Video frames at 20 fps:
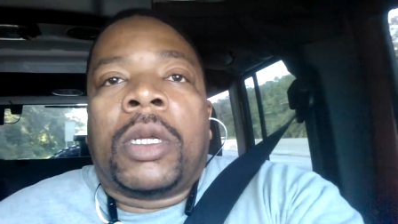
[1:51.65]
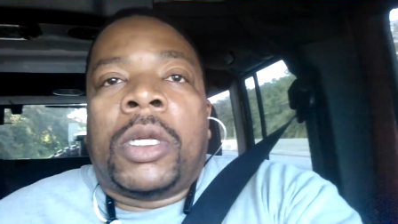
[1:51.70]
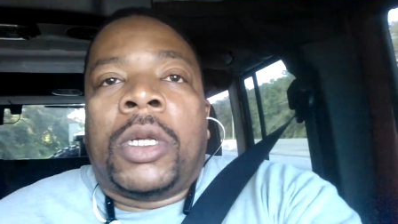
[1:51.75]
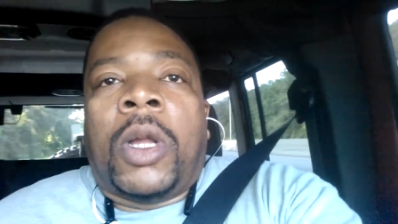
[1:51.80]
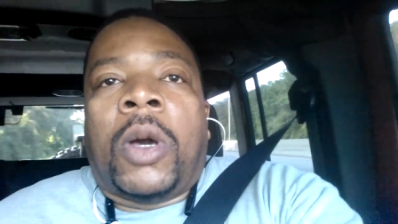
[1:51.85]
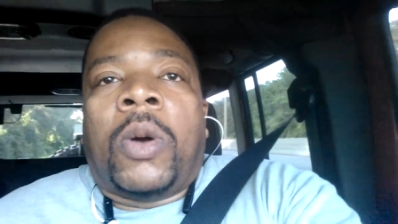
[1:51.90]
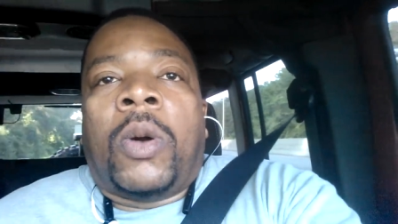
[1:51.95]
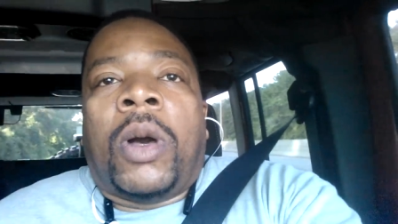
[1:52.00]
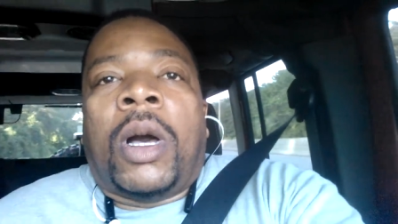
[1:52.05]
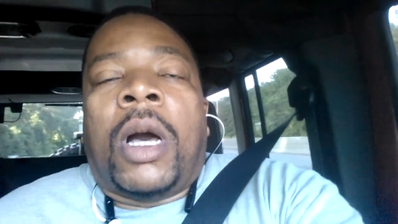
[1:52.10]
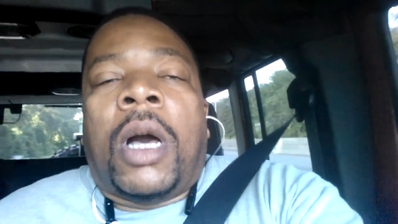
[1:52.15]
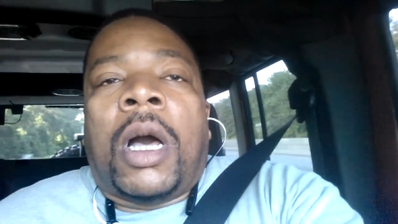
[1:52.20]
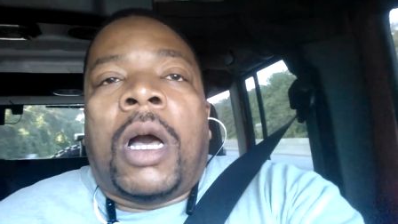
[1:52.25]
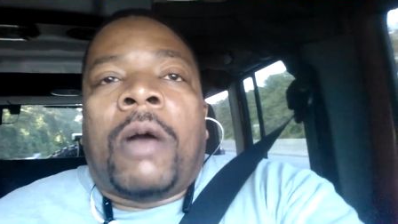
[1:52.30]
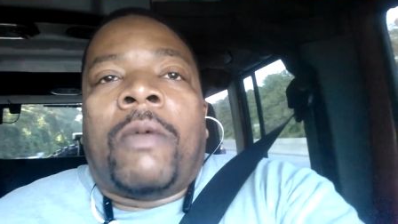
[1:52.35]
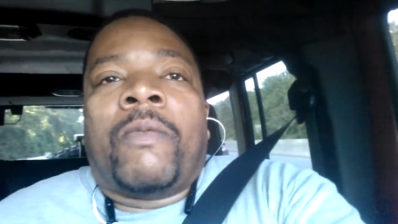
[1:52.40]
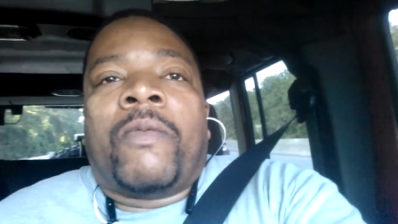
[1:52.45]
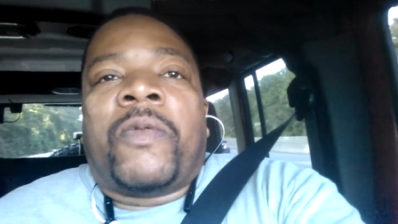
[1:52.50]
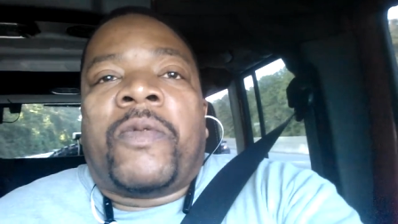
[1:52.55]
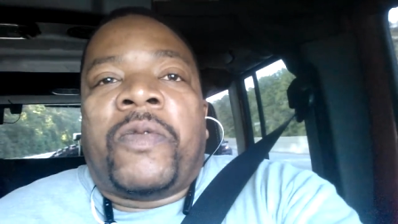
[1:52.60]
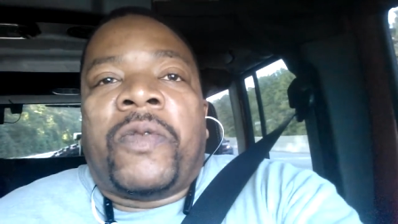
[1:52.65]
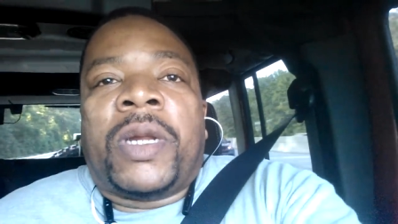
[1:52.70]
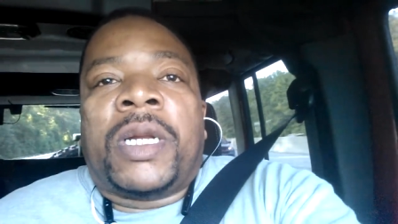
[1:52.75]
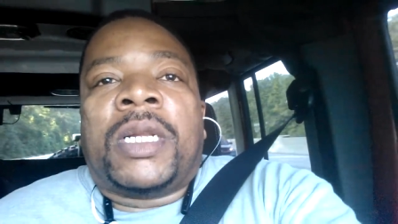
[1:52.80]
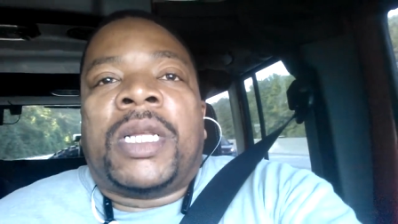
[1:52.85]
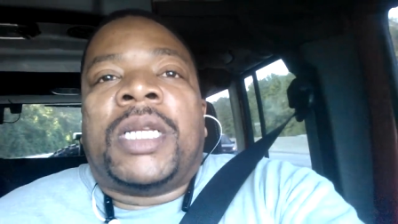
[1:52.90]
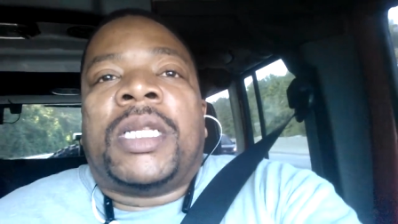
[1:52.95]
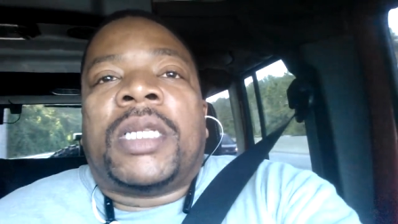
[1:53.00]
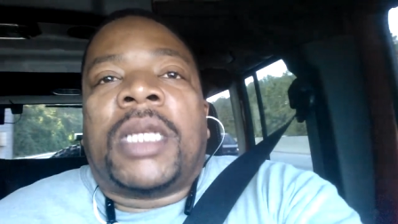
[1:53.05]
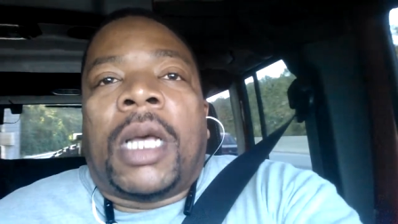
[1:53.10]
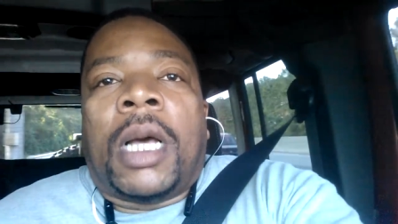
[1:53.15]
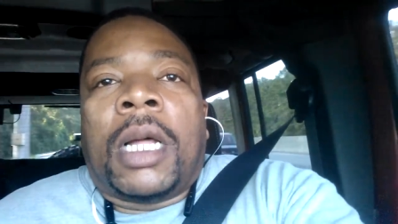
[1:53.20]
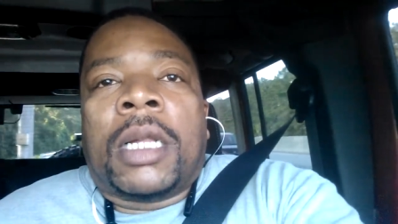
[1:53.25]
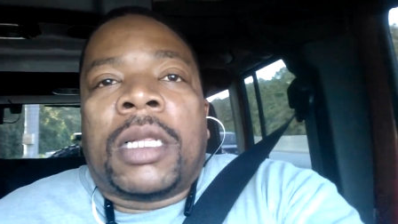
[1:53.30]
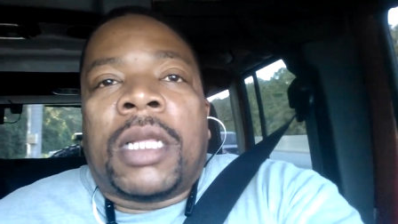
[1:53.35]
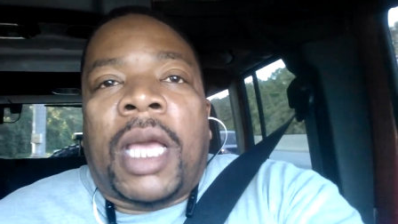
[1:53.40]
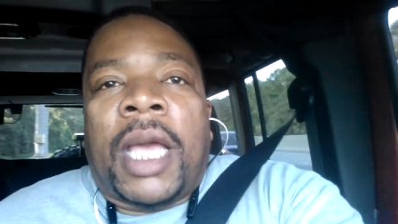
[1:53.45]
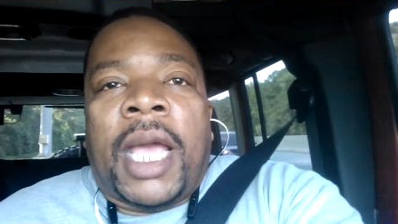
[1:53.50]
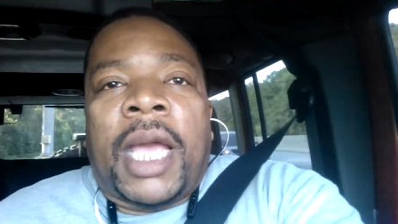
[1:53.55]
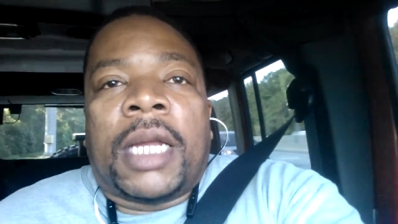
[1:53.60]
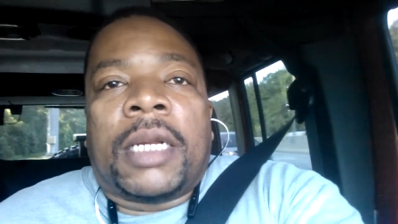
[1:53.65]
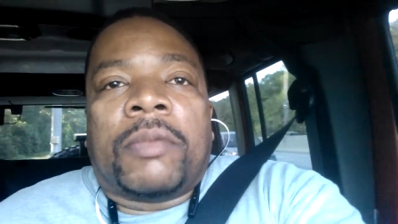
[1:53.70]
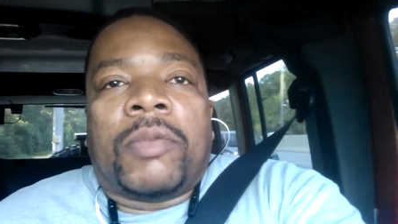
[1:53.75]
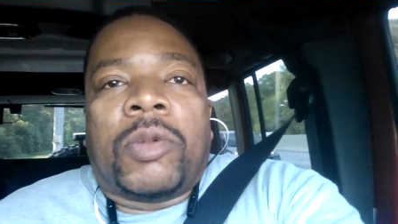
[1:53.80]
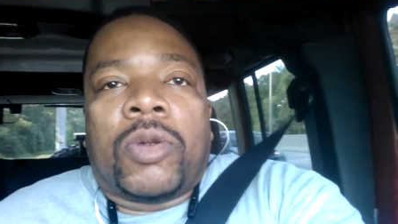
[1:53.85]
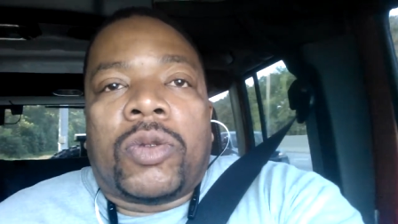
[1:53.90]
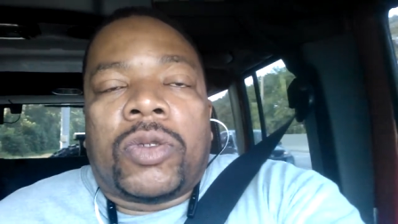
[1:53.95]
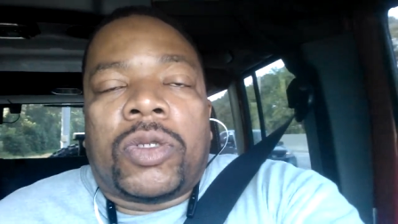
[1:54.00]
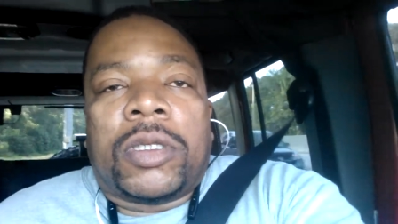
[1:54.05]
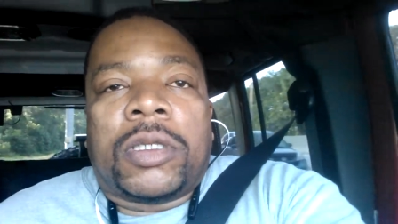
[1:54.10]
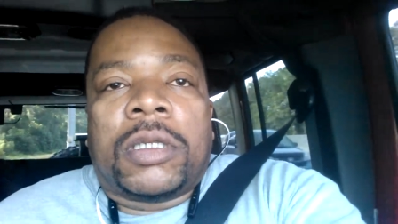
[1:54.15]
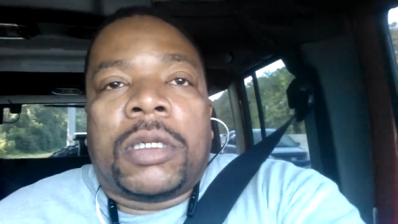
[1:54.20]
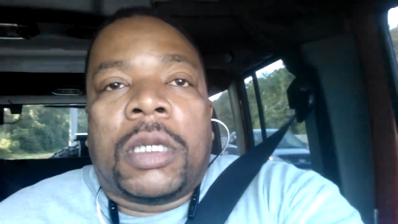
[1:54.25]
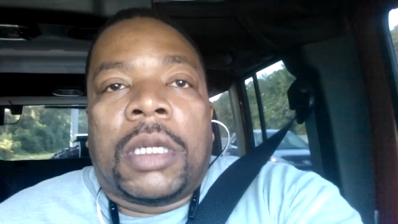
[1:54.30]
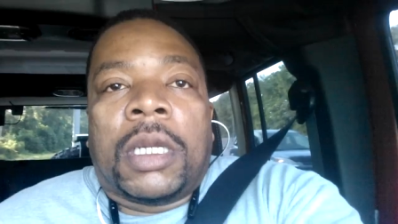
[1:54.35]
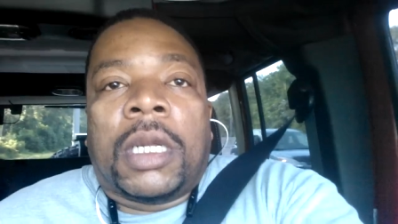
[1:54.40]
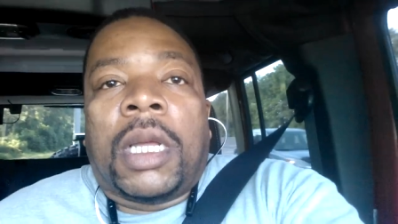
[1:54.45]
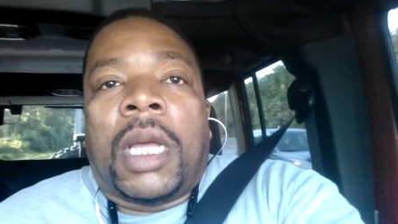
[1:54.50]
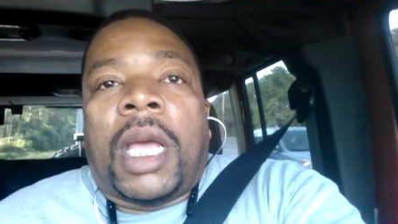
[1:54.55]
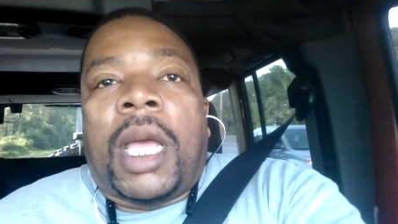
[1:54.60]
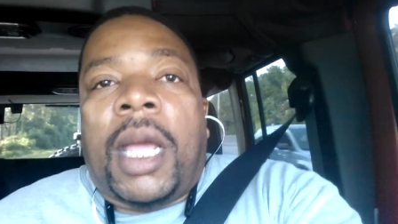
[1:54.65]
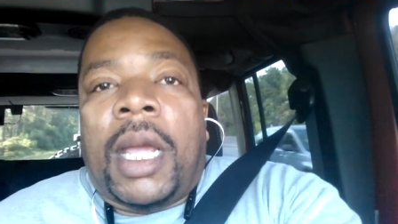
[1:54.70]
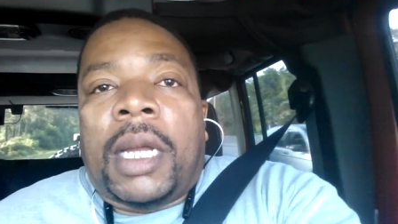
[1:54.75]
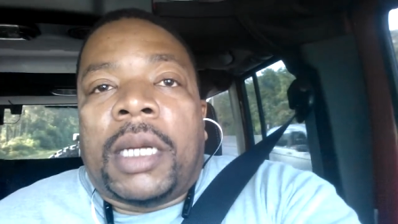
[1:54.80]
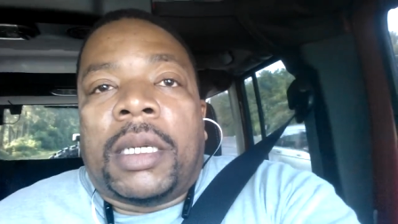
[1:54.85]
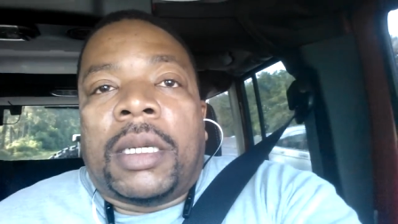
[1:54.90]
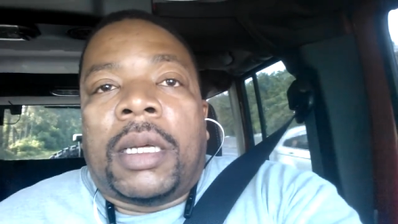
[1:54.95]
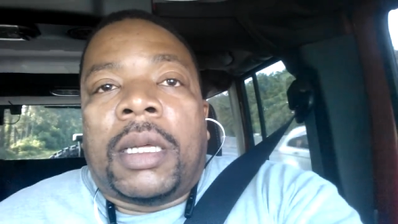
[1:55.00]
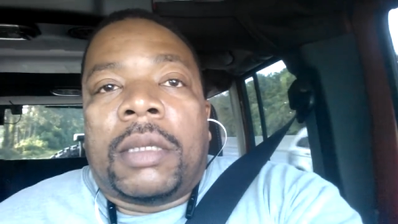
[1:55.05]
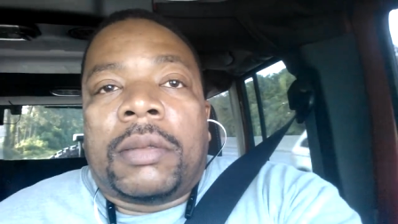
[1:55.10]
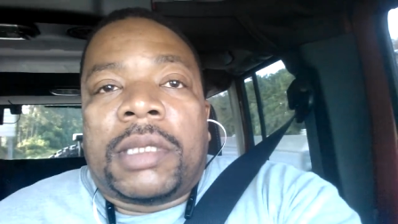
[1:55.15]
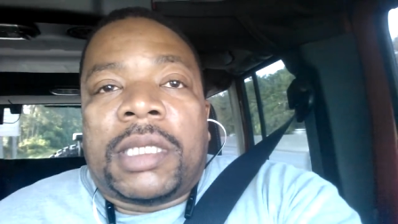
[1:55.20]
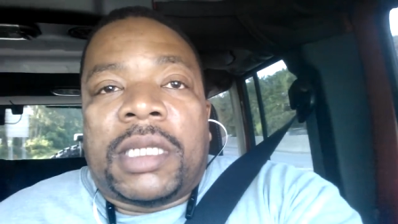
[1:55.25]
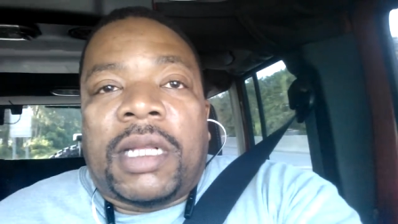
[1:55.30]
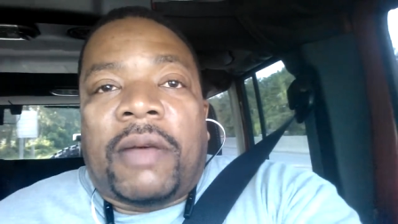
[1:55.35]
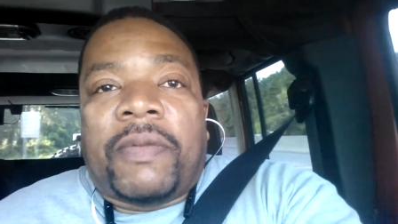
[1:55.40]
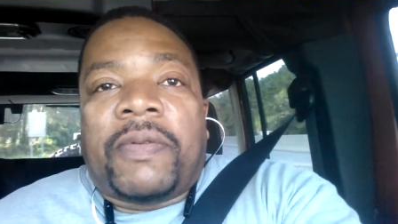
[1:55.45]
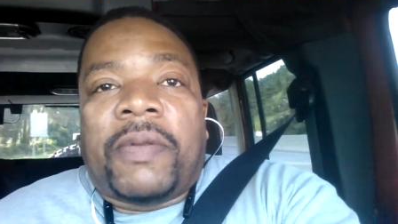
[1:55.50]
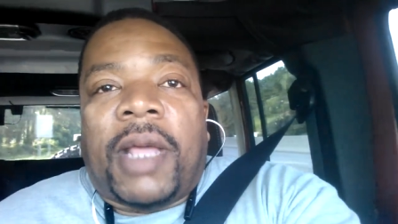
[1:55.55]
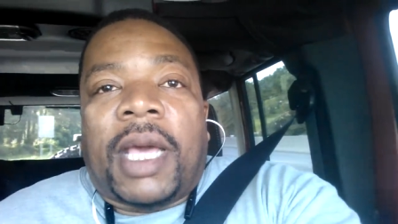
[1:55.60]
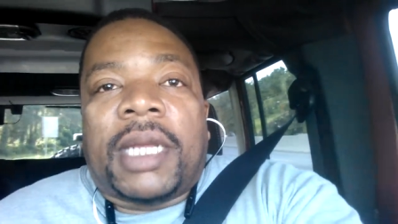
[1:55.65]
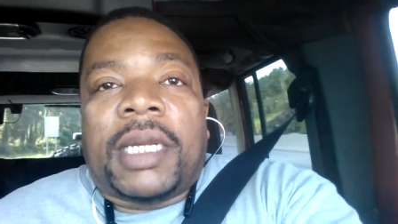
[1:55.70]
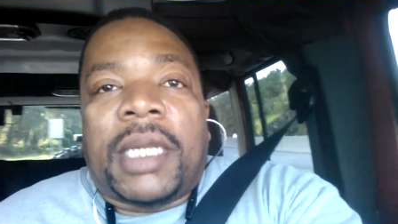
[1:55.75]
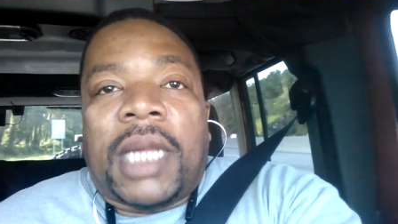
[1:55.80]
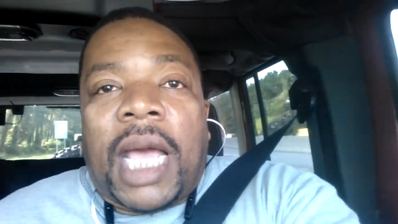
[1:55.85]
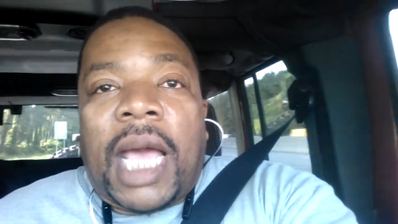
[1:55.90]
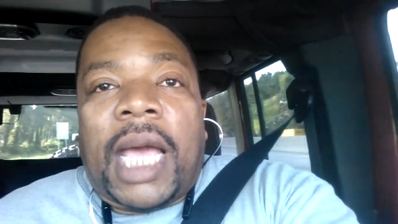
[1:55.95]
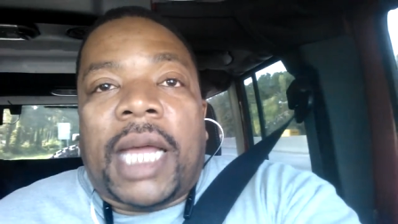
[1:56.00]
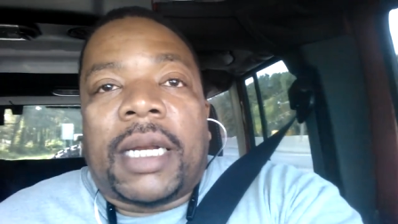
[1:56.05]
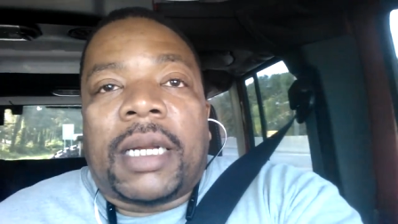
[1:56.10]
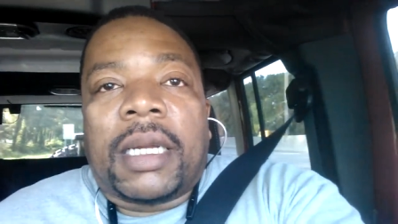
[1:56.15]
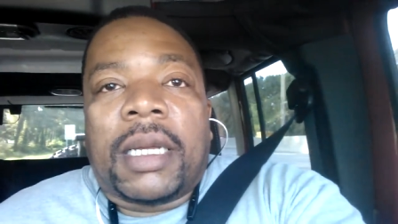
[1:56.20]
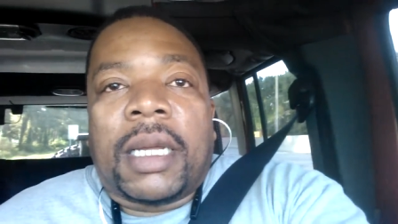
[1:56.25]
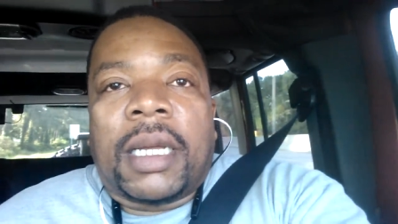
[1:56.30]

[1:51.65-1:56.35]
you know, um, friendly to other animals and, and stuff like that